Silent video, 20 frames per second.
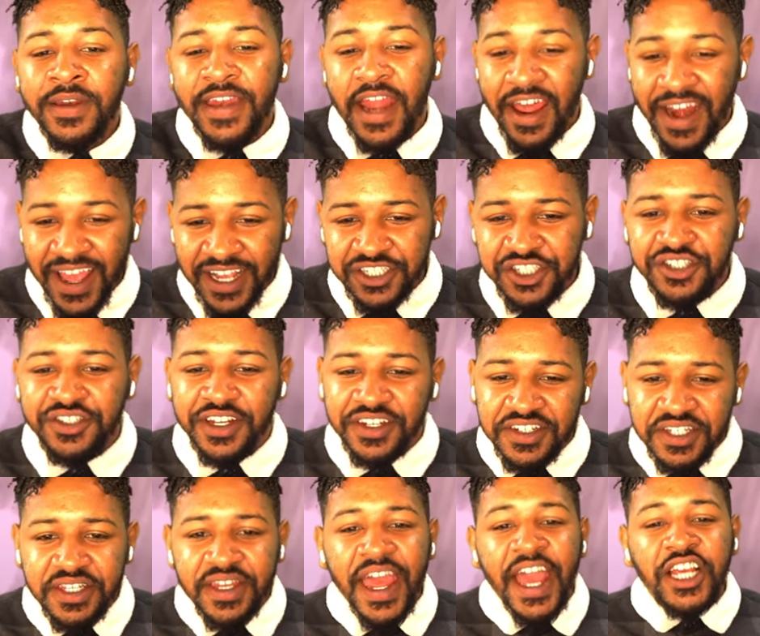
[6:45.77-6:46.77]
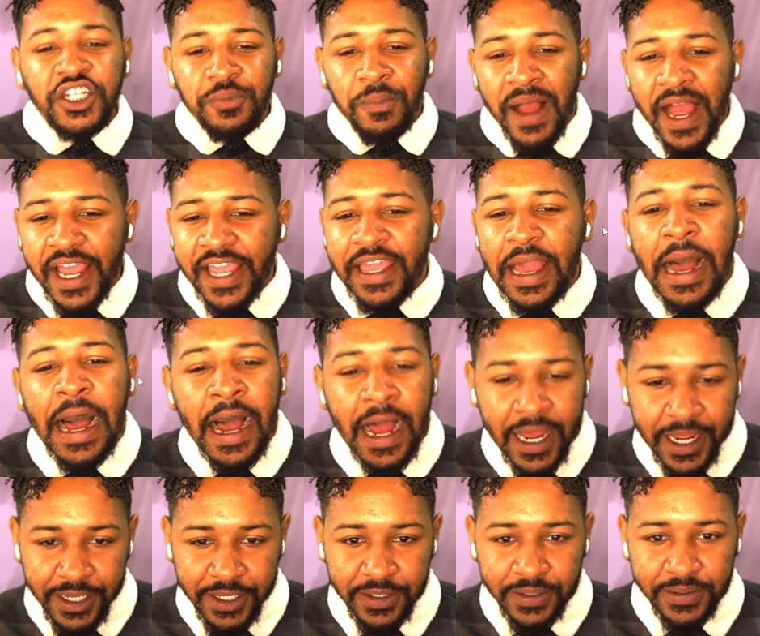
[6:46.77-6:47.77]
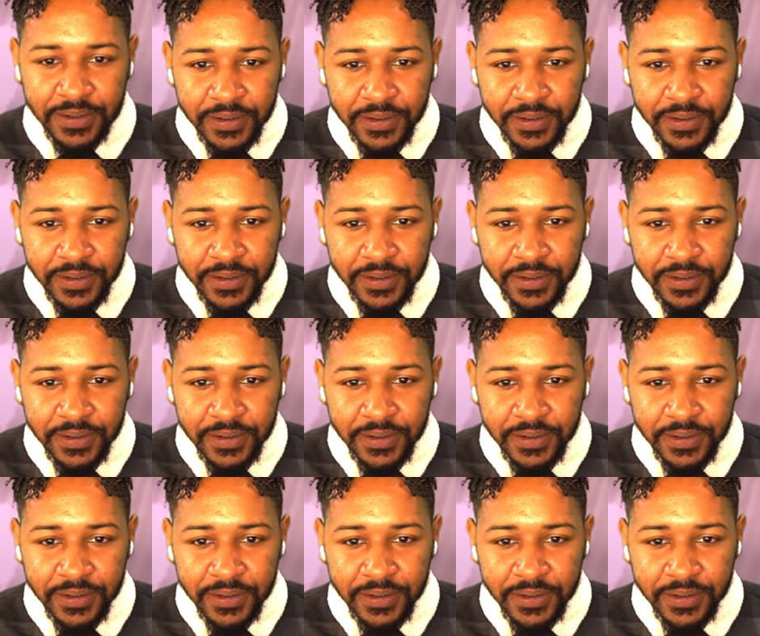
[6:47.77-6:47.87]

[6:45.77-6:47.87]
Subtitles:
Now that's my guy.